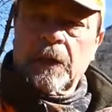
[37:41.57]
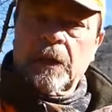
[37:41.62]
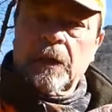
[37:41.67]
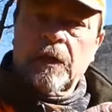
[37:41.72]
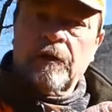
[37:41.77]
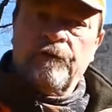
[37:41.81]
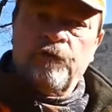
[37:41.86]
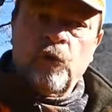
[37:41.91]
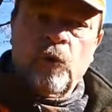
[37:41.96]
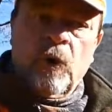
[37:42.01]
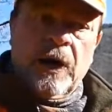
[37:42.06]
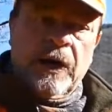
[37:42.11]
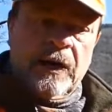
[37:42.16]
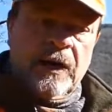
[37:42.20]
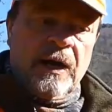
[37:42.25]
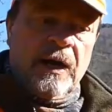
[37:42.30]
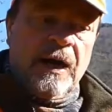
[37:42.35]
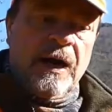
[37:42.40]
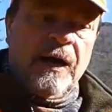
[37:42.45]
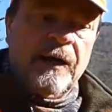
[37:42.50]
if you are
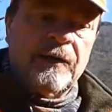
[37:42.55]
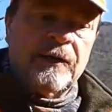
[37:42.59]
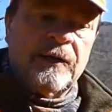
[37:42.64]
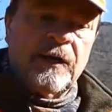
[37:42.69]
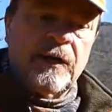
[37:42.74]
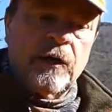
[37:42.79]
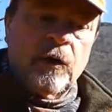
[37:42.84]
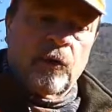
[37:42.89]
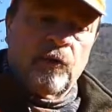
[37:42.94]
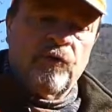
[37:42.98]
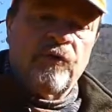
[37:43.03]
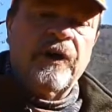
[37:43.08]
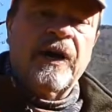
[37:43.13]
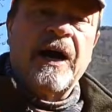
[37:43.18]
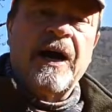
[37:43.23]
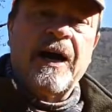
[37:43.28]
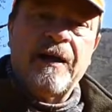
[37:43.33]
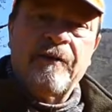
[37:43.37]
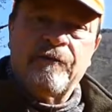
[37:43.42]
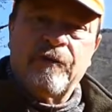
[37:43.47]
uh, hunting on
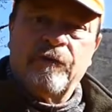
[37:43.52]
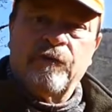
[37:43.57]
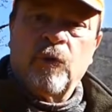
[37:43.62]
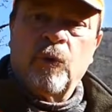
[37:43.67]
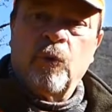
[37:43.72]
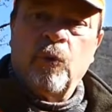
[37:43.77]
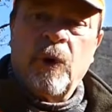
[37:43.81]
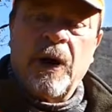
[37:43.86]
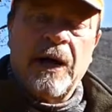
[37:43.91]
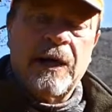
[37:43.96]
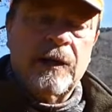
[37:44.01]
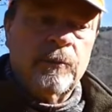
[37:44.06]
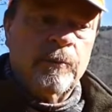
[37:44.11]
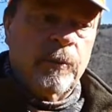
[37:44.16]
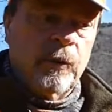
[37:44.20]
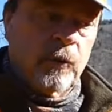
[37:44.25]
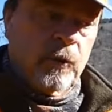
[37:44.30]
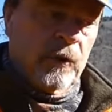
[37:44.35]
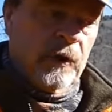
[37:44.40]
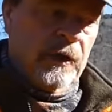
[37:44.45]
drive for wild
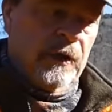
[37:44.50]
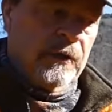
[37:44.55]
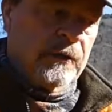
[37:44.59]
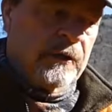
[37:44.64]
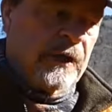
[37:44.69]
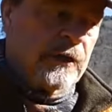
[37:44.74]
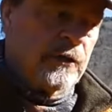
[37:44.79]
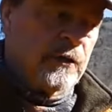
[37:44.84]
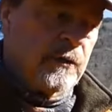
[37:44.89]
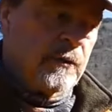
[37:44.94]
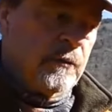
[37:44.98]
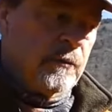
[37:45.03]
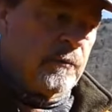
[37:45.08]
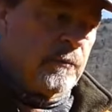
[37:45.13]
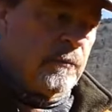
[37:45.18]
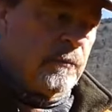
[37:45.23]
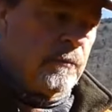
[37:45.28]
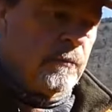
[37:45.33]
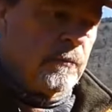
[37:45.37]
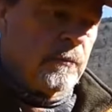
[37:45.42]
boar that
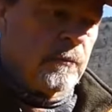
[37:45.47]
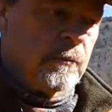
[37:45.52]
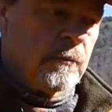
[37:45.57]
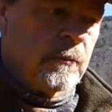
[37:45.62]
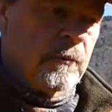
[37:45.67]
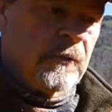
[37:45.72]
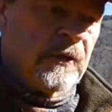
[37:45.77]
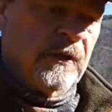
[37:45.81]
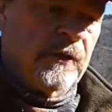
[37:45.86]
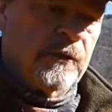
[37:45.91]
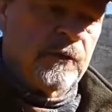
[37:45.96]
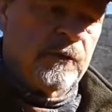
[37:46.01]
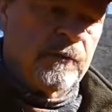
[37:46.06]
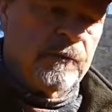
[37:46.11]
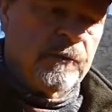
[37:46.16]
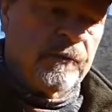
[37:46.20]
mm,